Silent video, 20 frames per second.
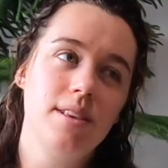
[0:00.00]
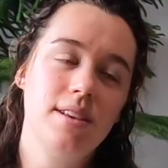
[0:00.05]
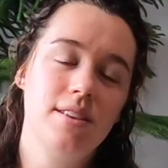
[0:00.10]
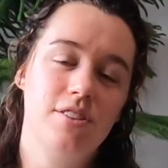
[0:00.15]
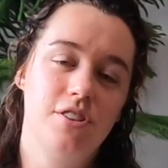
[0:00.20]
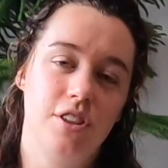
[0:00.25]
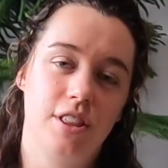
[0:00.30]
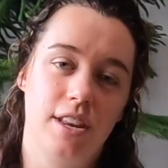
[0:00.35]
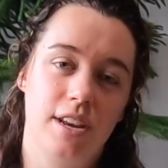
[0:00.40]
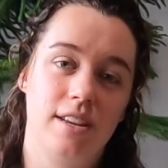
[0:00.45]

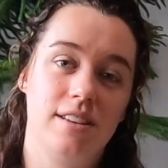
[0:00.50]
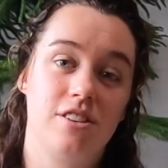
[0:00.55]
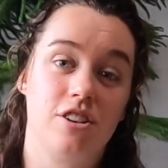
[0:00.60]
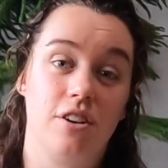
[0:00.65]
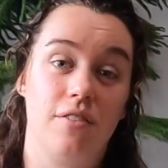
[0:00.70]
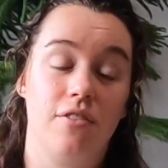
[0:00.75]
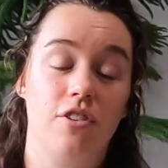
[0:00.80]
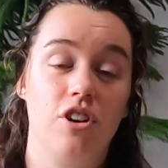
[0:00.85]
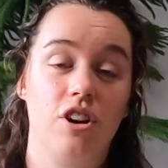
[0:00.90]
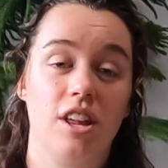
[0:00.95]
So then I
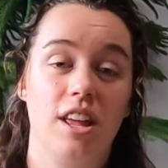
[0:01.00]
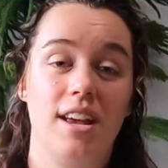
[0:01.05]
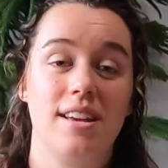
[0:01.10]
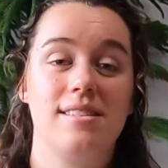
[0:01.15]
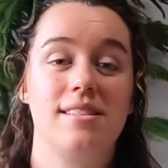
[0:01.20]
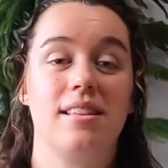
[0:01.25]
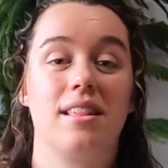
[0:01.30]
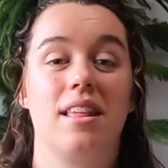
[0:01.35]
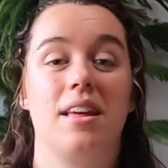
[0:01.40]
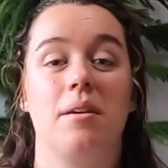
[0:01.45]
started
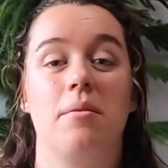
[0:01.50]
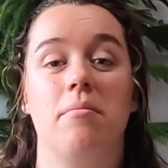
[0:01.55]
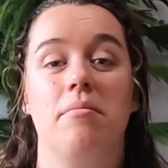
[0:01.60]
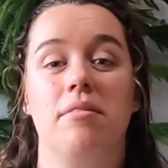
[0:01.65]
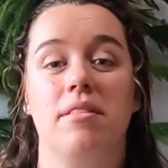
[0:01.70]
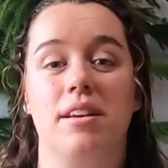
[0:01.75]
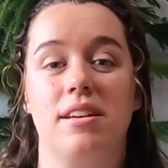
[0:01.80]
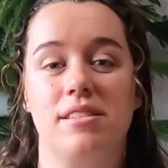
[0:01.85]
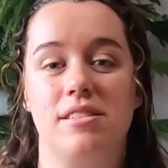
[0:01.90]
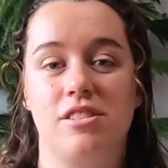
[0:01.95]
fertilizing them.
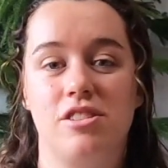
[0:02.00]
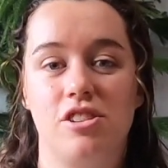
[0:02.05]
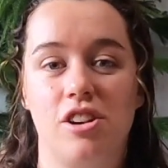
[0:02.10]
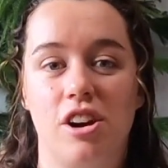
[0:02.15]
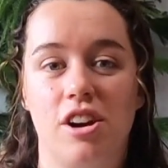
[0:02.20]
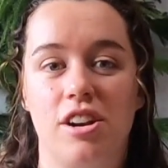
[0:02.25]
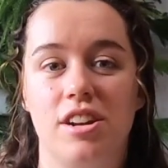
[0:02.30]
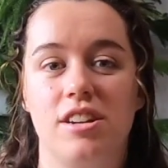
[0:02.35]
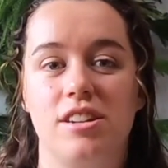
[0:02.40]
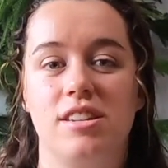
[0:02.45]
They
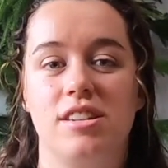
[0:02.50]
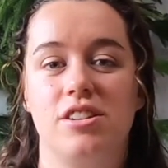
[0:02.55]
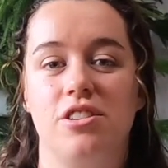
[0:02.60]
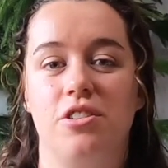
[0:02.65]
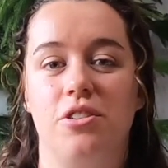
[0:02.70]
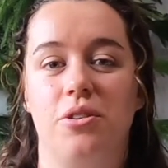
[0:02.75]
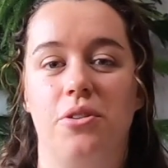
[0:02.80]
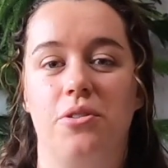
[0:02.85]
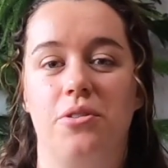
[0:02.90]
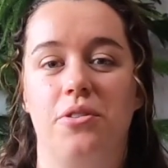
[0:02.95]
started
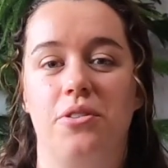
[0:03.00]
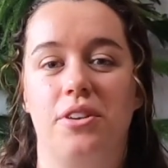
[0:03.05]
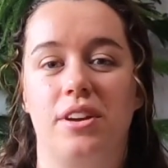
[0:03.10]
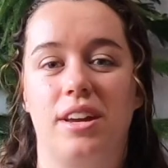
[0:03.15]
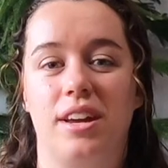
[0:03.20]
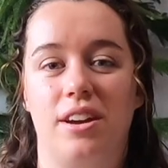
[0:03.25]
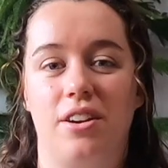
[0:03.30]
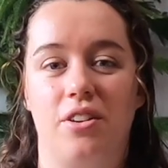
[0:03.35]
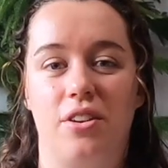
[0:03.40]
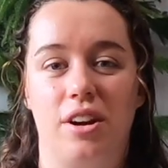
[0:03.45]
to
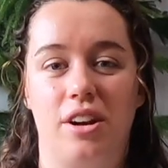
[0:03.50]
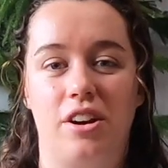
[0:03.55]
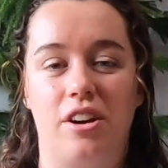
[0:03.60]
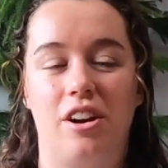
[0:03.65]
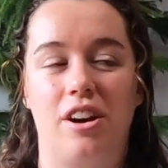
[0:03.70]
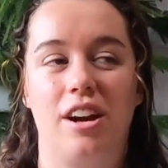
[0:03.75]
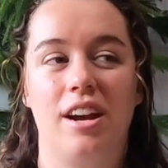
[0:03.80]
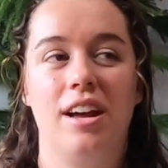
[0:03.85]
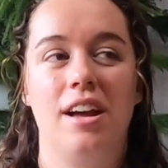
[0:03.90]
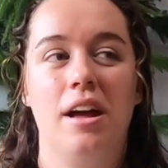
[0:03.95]
get
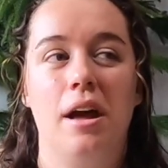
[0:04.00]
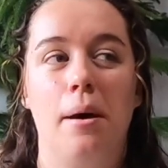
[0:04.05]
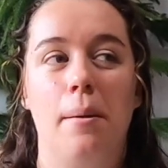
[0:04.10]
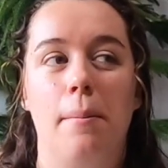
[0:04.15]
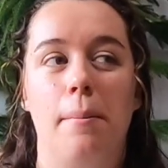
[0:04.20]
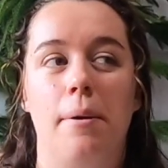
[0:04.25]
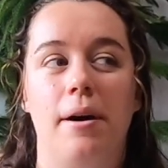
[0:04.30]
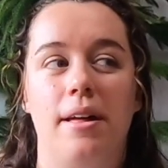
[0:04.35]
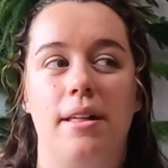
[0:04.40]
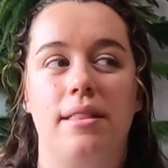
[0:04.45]
greener,
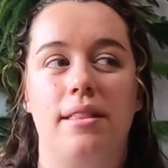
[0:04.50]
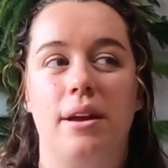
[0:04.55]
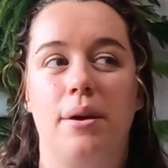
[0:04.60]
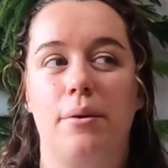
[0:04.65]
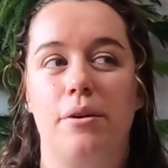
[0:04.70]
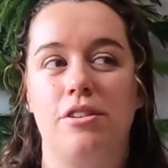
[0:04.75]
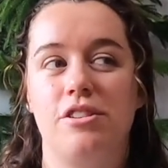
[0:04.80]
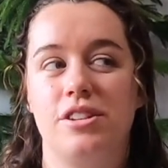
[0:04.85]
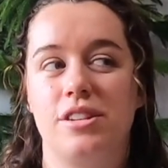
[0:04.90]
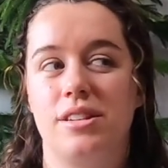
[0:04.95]
but they
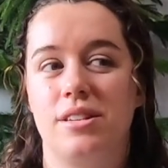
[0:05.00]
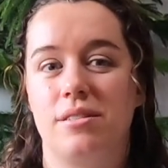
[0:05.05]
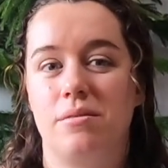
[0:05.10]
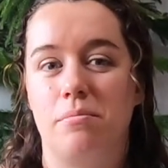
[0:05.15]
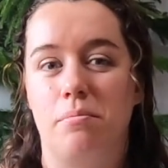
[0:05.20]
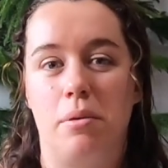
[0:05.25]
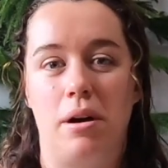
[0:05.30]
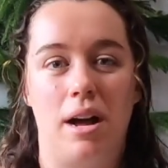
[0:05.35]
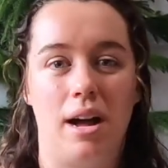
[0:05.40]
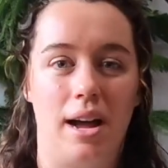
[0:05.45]
were
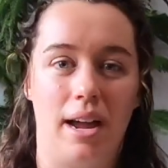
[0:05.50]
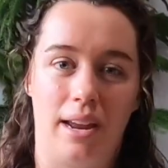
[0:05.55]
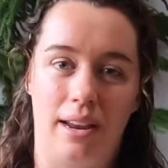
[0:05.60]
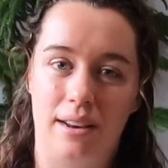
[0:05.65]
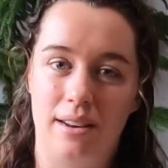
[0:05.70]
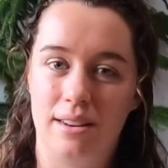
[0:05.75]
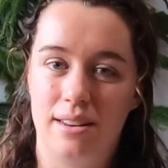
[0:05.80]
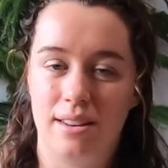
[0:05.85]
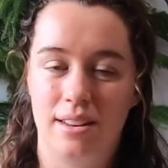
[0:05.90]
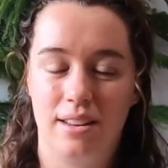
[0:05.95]
just
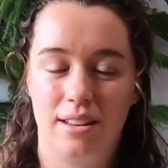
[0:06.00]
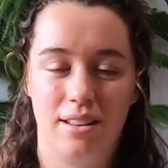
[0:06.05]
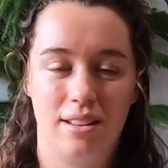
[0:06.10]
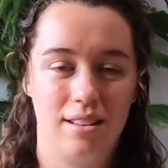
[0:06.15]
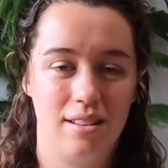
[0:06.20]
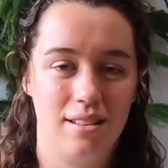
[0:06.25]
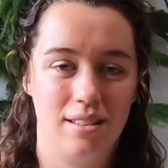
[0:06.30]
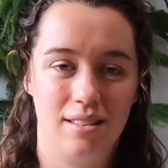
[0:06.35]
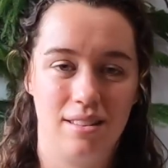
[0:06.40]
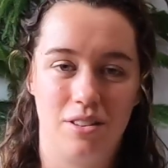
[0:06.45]
behind
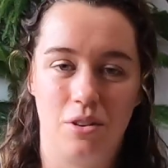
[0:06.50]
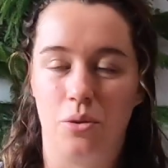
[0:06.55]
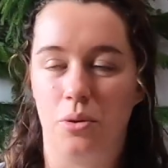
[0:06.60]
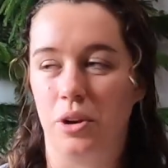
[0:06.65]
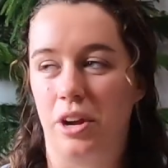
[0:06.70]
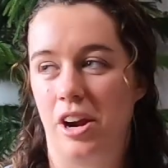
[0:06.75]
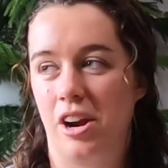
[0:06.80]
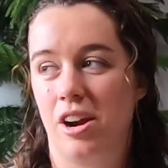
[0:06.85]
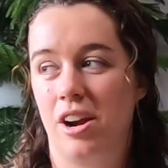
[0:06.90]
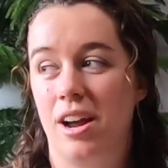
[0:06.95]
the whole
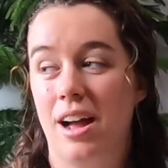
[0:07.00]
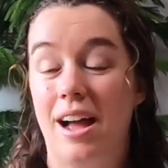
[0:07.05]
year.